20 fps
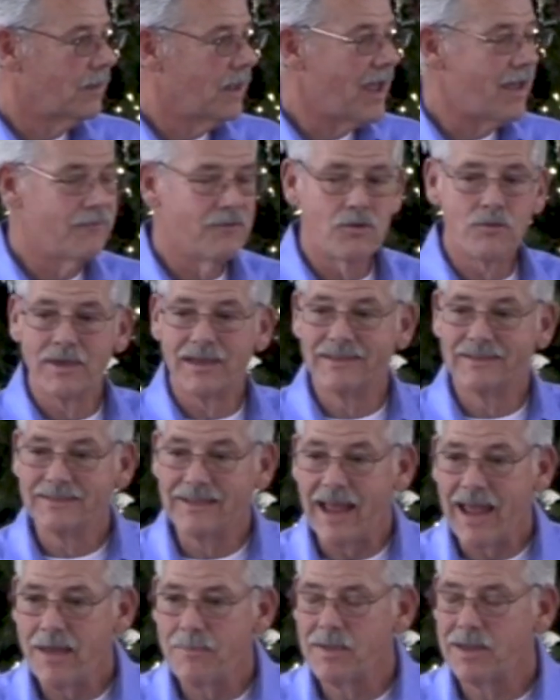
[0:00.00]
Have you
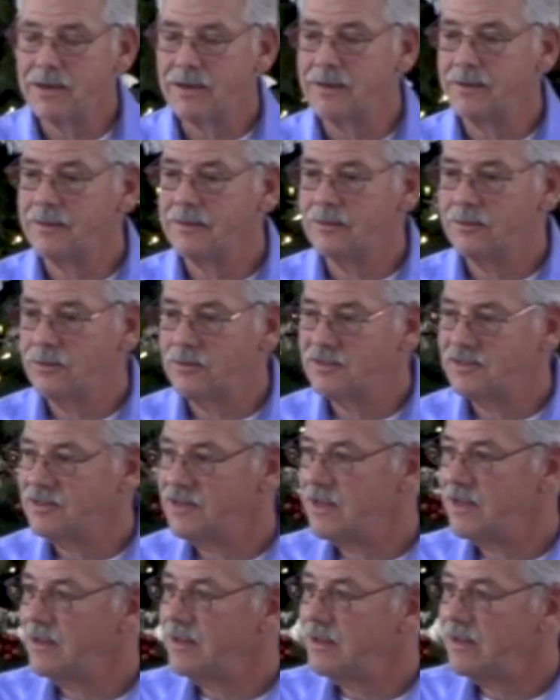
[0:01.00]
examined it to
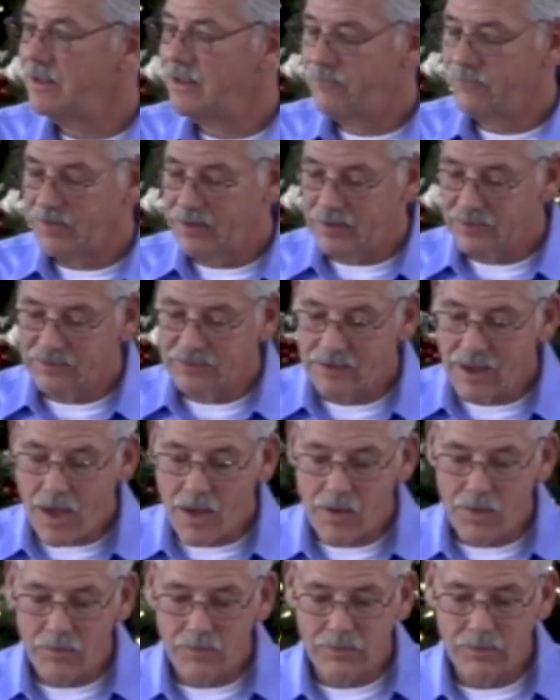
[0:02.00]
see if it is
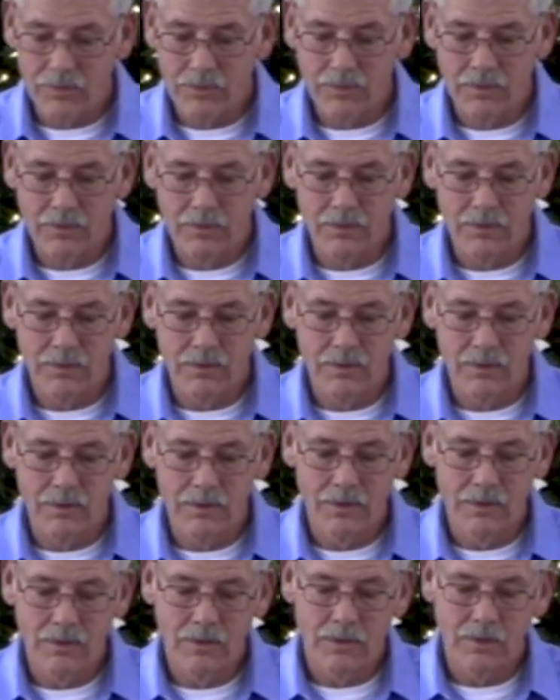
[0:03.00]
so?
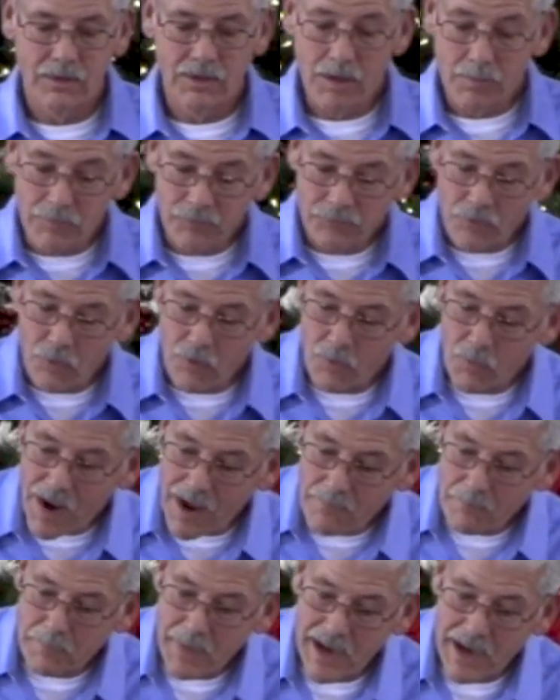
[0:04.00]
Number four,
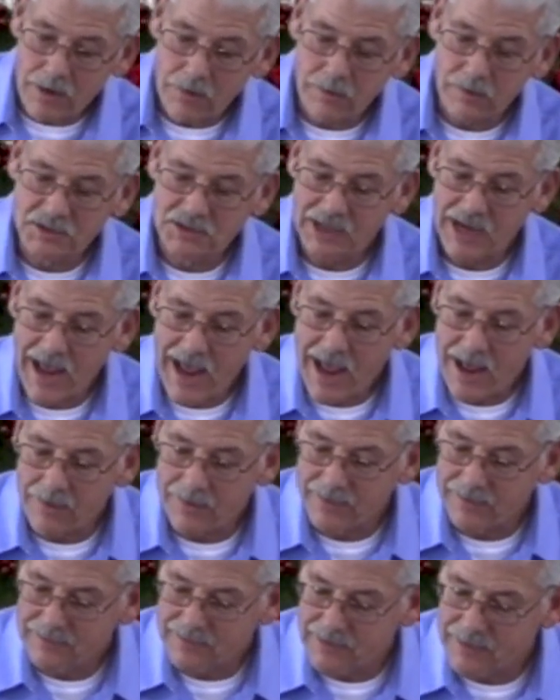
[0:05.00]
what manner of
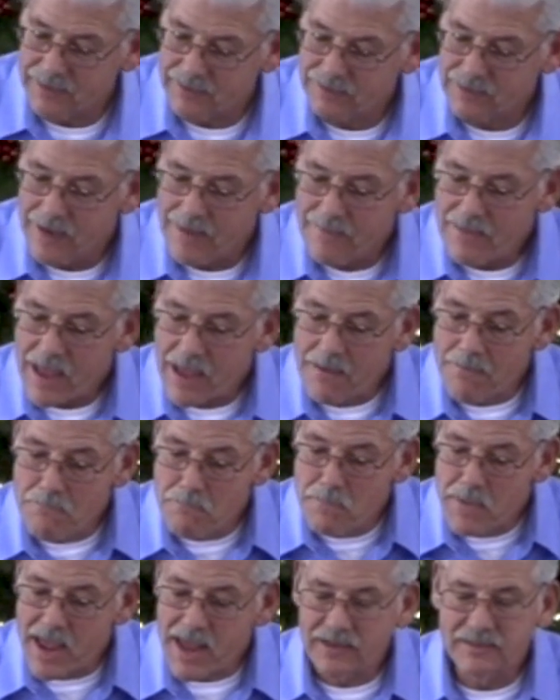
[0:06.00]
child is this? A
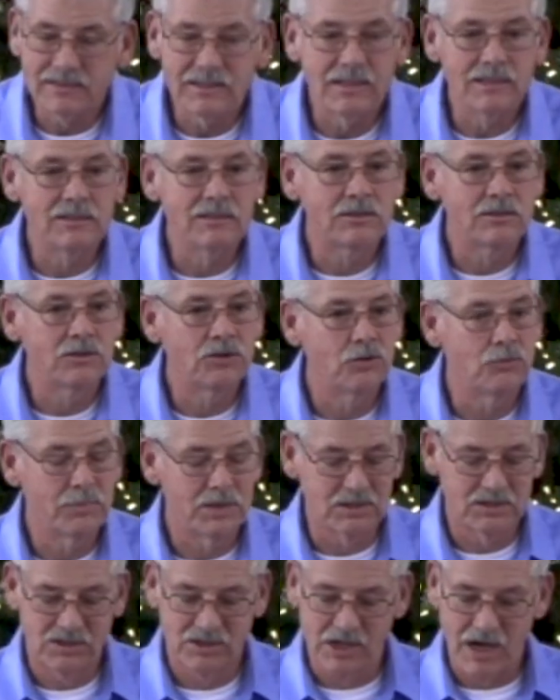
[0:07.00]
message to
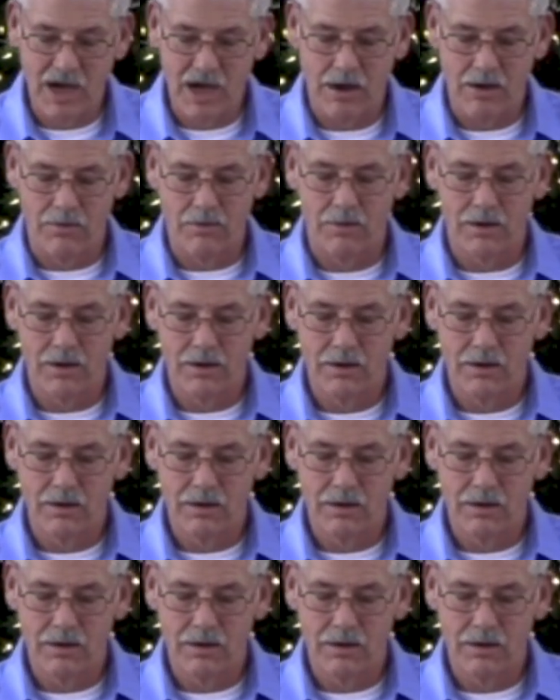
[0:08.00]
be shared.